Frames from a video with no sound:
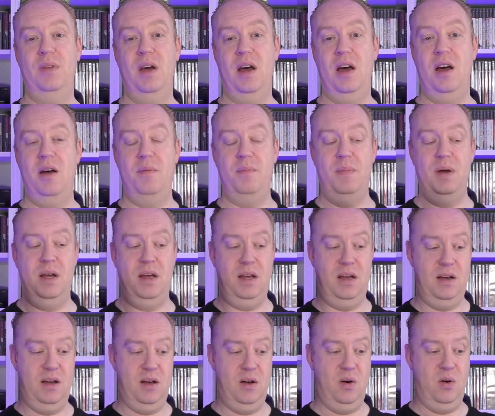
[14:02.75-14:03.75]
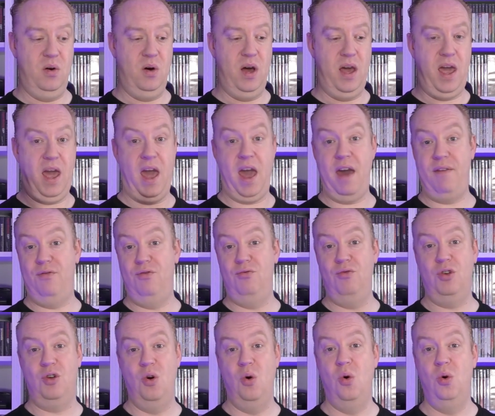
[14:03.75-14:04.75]
Um, I haven't
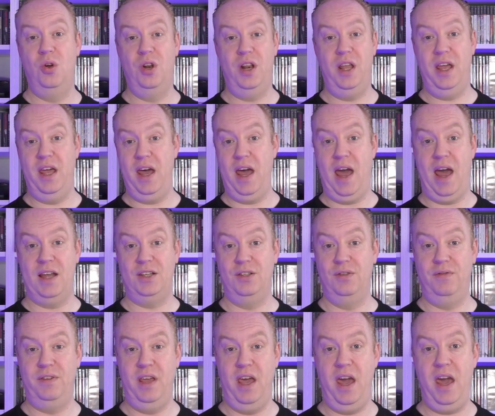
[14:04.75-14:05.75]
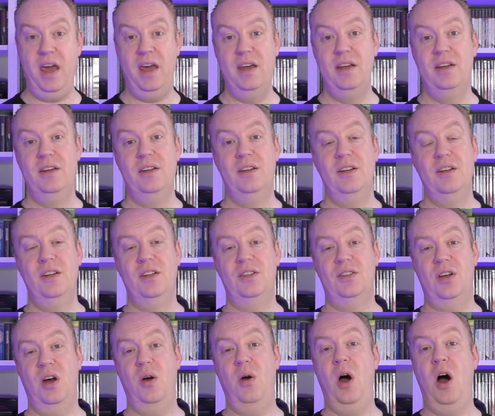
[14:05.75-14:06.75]
recorded it as of yet.
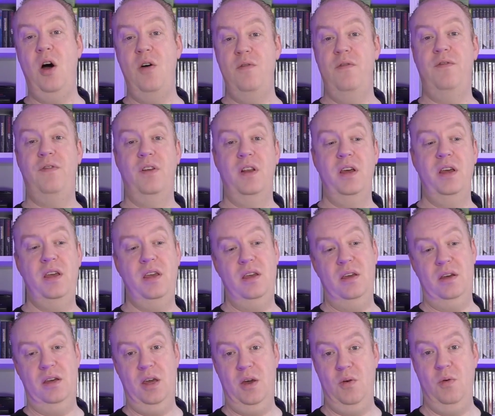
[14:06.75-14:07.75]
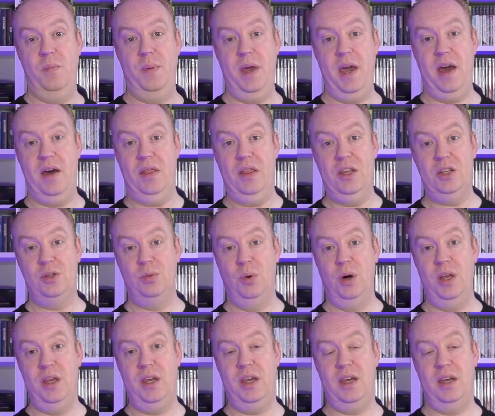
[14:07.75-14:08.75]
So hopefully it will be out this
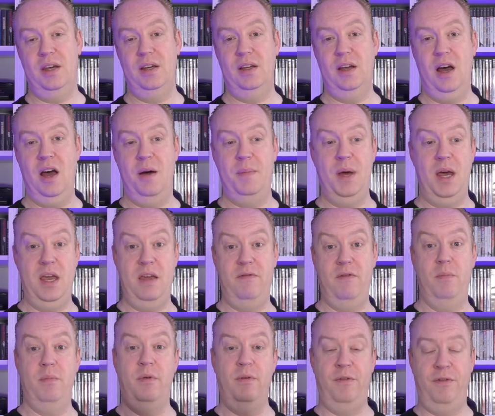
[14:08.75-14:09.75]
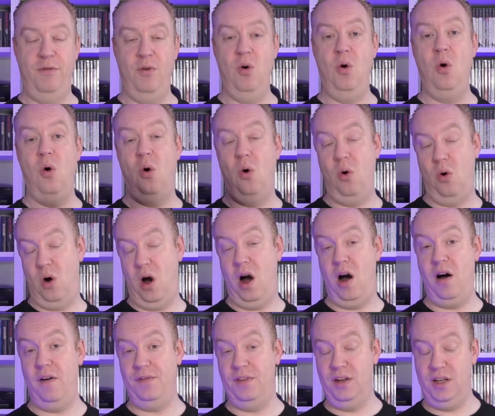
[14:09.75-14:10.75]
week, um, either before or
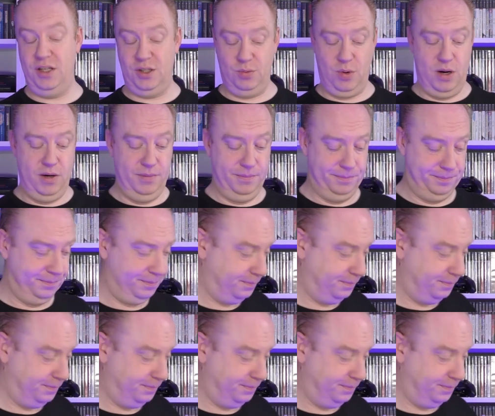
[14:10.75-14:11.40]
after this one.